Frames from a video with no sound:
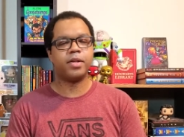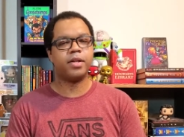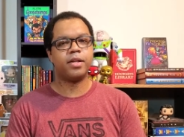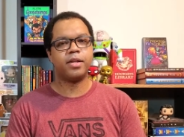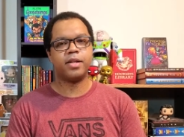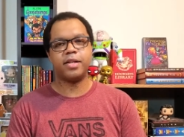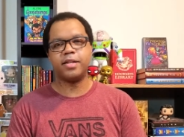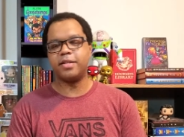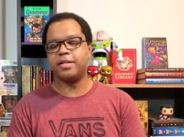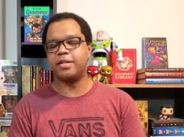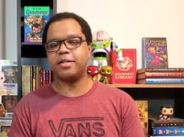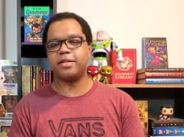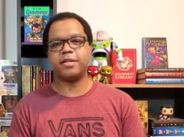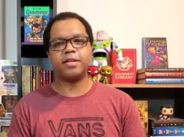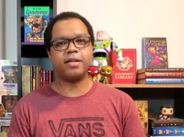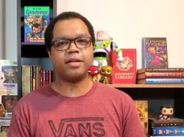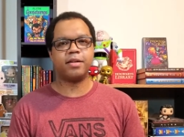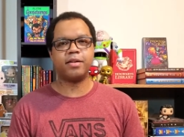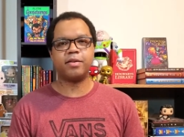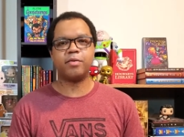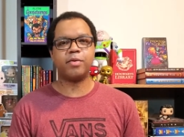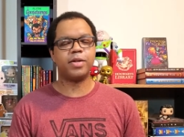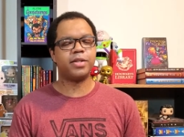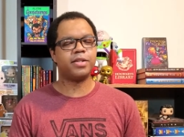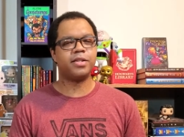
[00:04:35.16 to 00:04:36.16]
this is
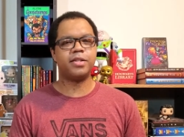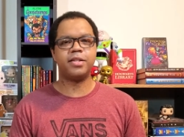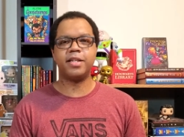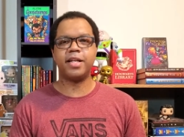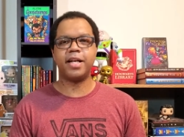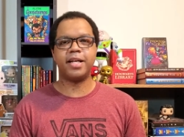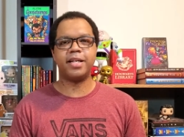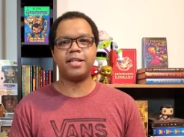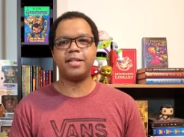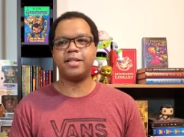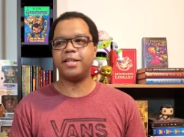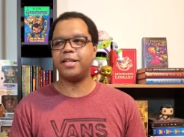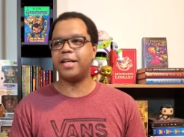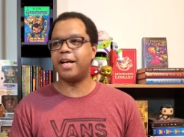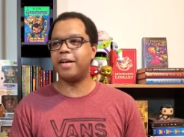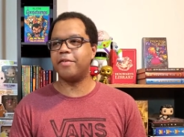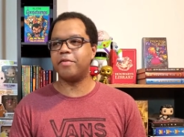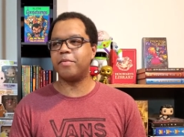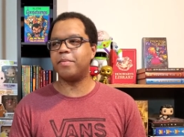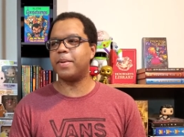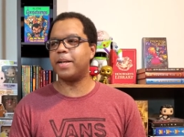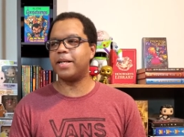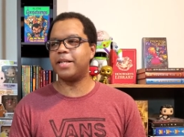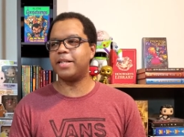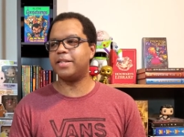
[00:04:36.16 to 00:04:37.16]
the question that
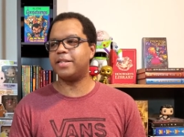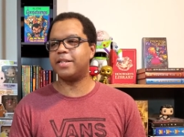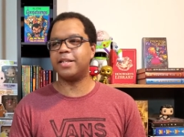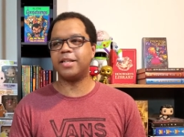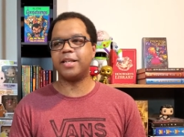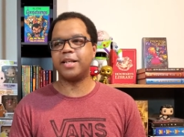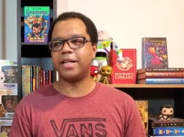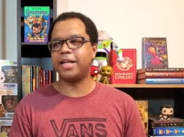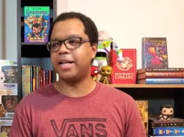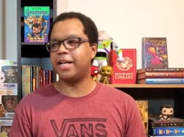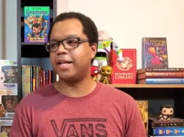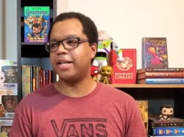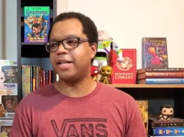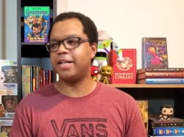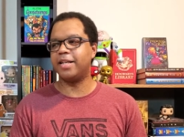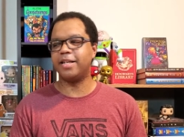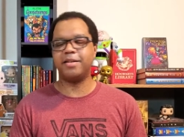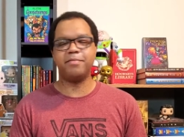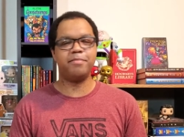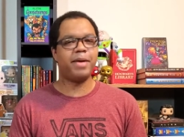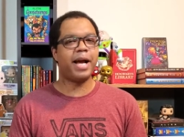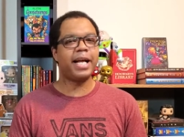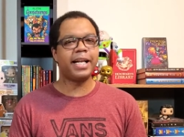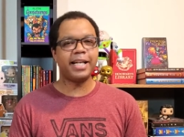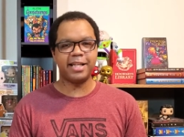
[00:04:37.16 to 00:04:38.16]
everybody's gonna get
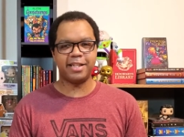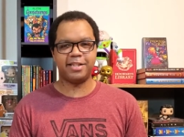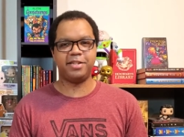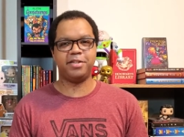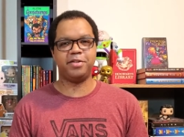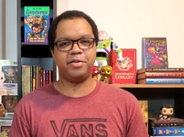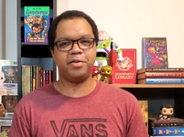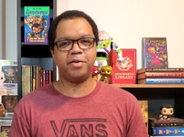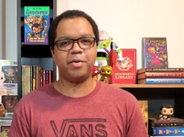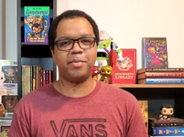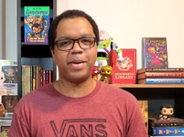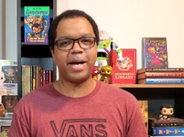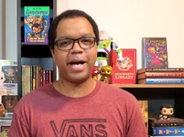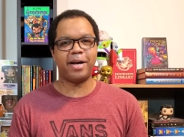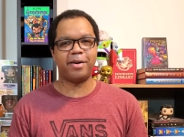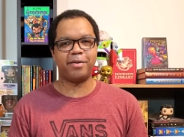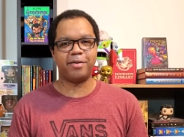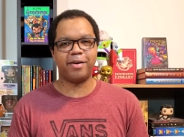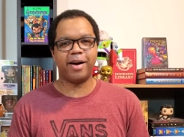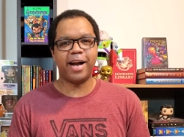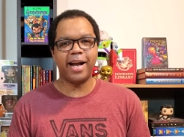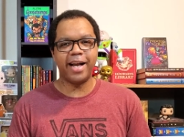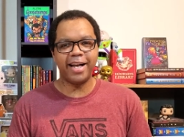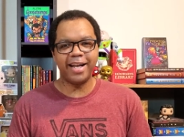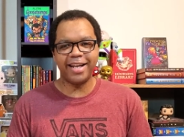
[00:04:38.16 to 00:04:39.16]
mad at you about,
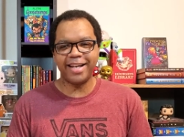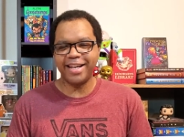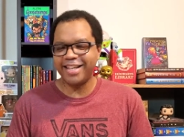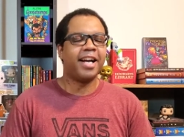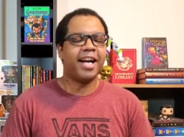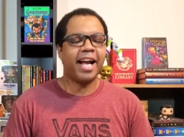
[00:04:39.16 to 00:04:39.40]
right?